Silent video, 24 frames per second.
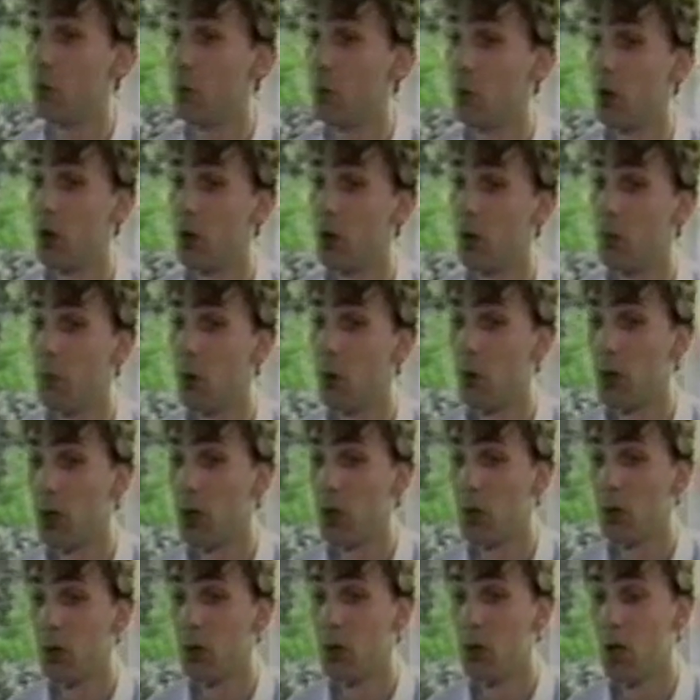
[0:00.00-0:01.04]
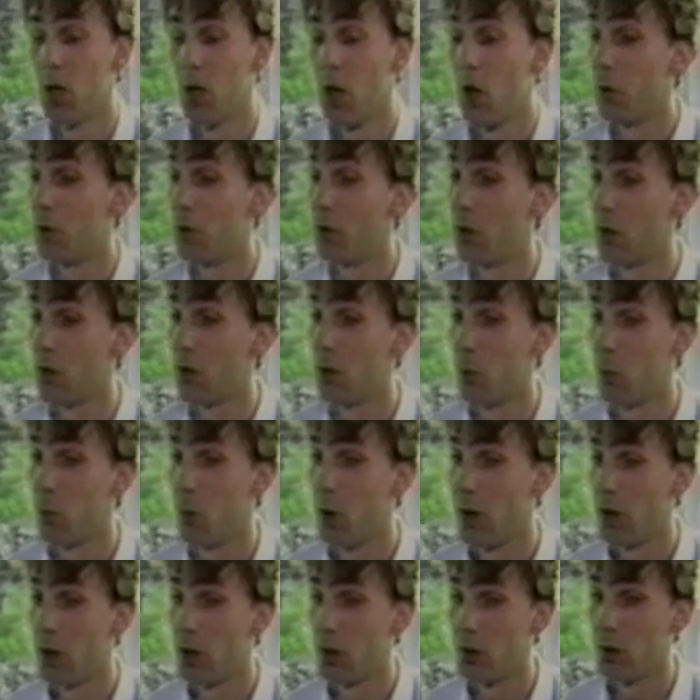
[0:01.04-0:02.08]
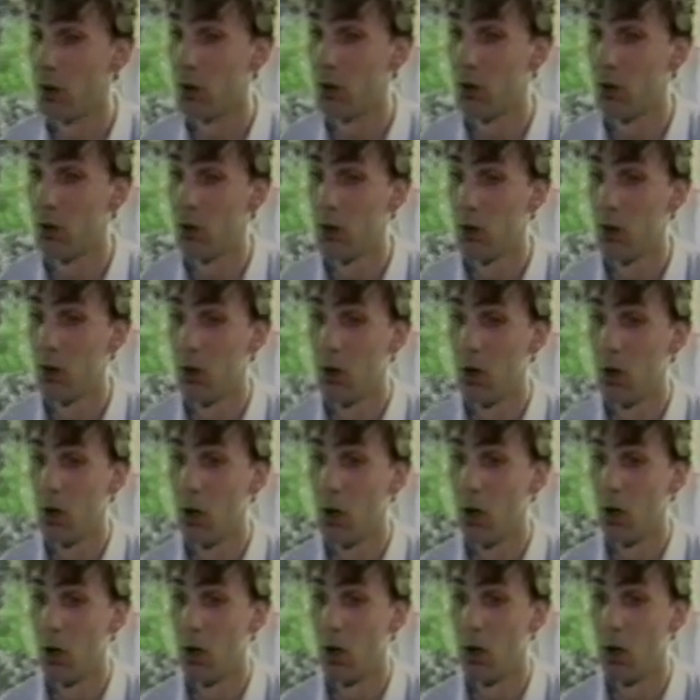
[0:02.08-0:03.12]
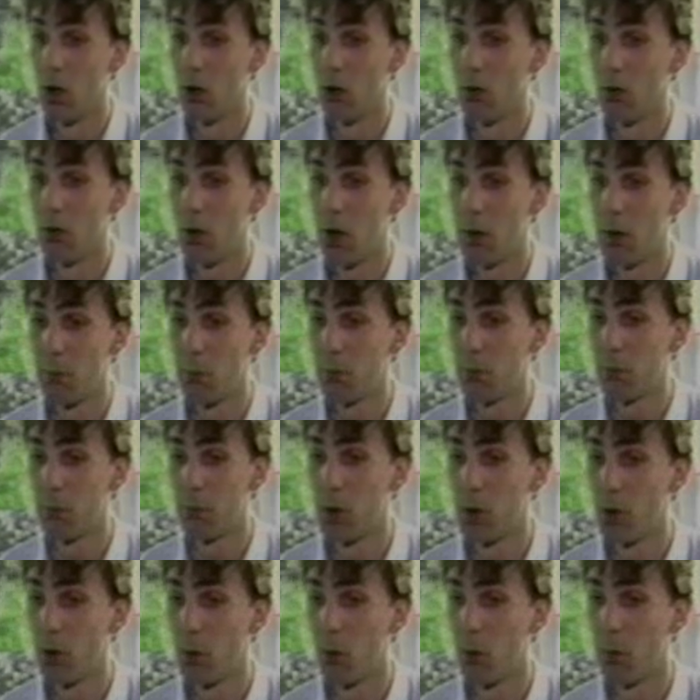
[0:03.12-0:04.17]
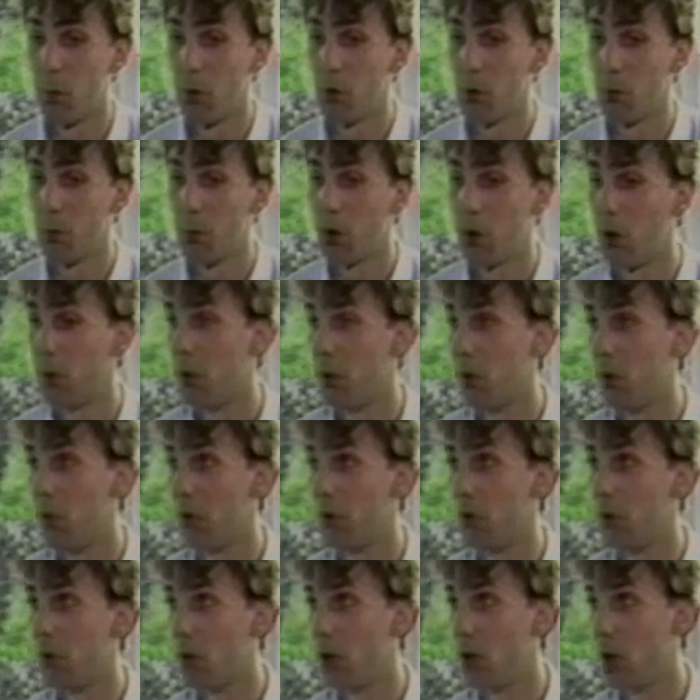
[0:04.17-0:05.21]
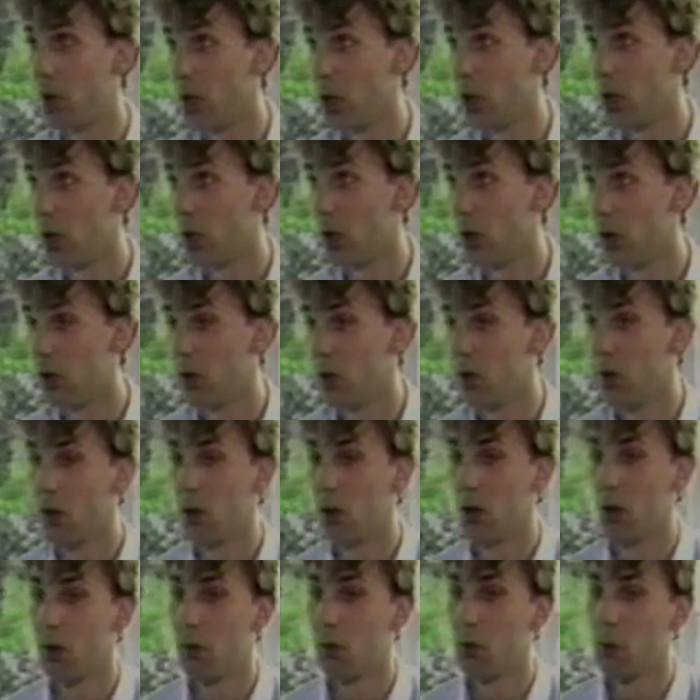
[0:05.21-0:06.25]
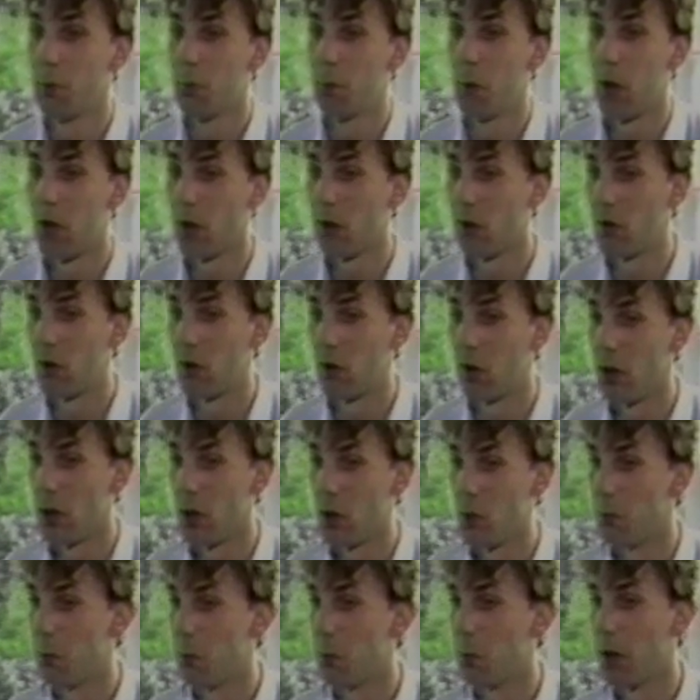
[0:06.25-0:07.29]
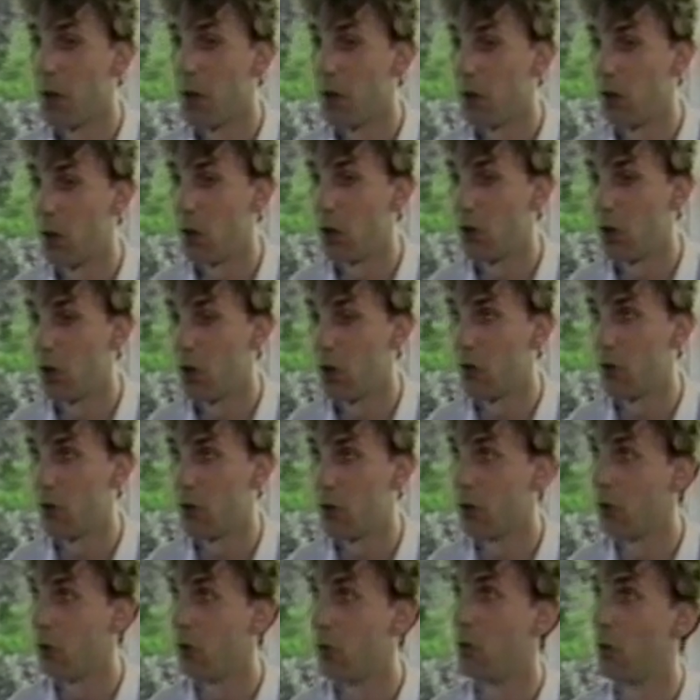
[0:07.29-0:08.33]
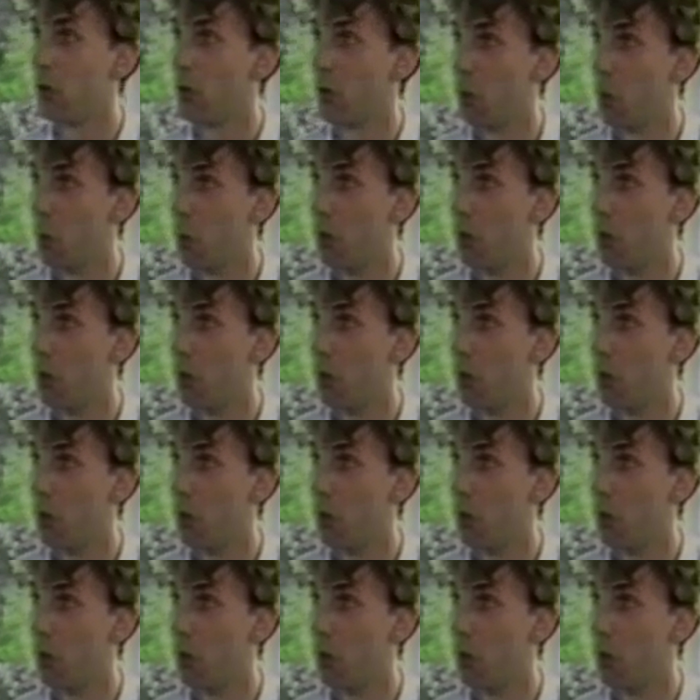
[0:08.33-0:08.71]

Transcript: as well and body. I was underweight. Uh, I felt almost permanent fatigue, bad sleep, bad digestion, the